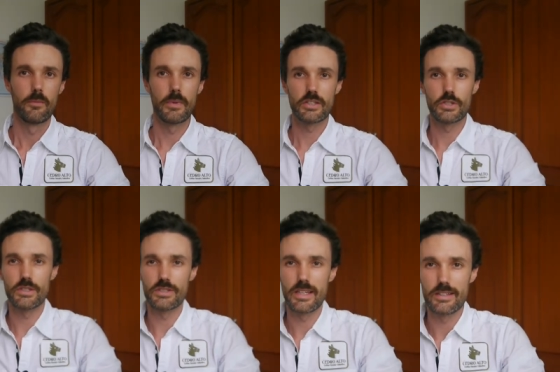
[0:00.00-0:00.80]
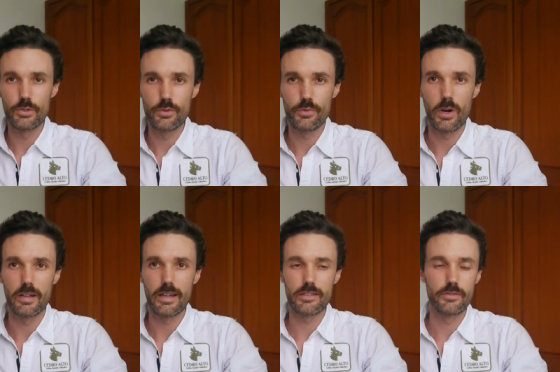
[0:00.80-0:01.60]
Make sure you stay tuned for our
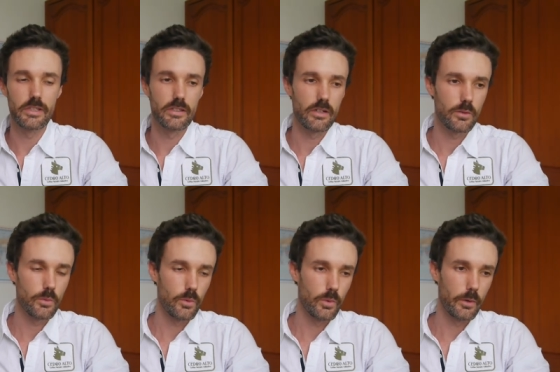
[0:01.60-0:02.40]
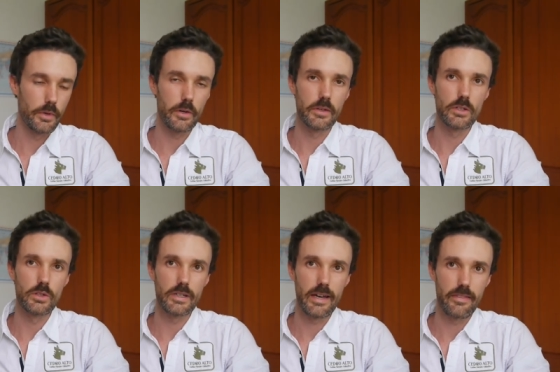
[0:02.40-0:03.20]
next video, where we're going to
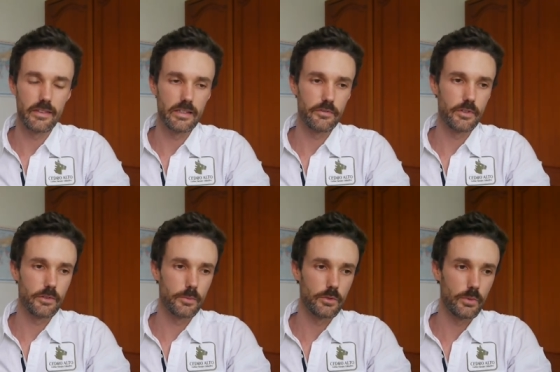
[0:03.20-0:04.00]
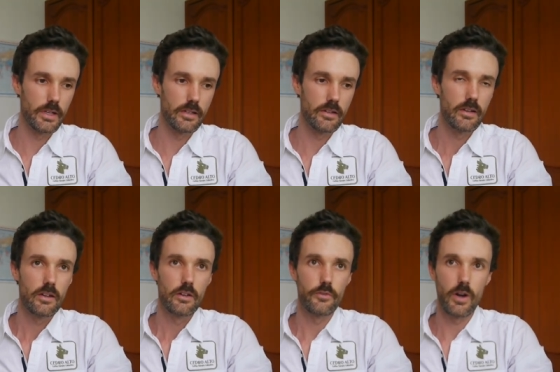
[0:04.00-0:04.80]
look at the difference between
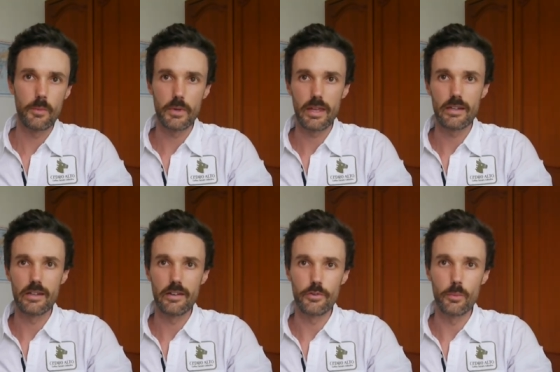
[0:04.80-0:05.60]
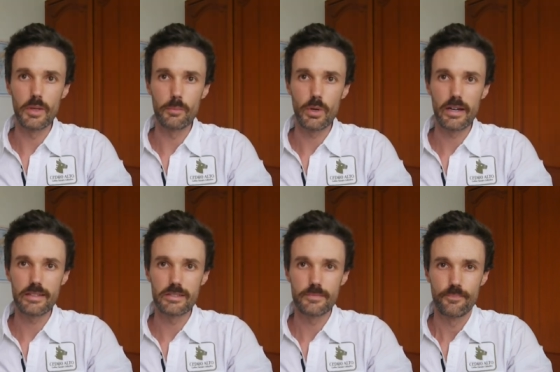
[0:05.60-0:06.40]
farm gate and FOB
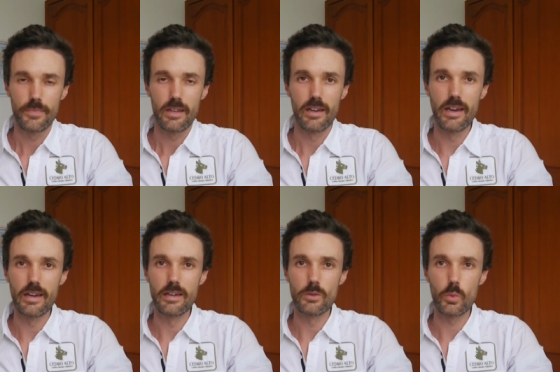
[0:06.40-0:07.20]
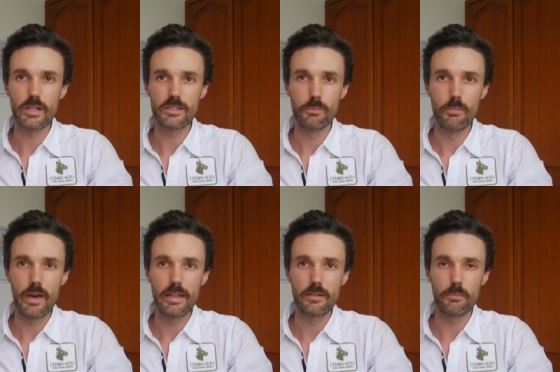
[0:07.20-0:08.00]
price and what's
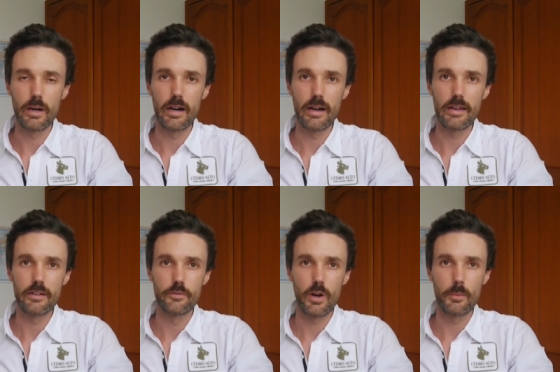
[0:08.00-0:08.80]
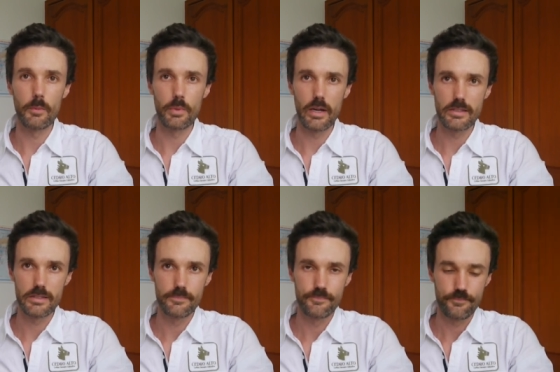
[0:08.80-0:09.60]
meant by farmer price.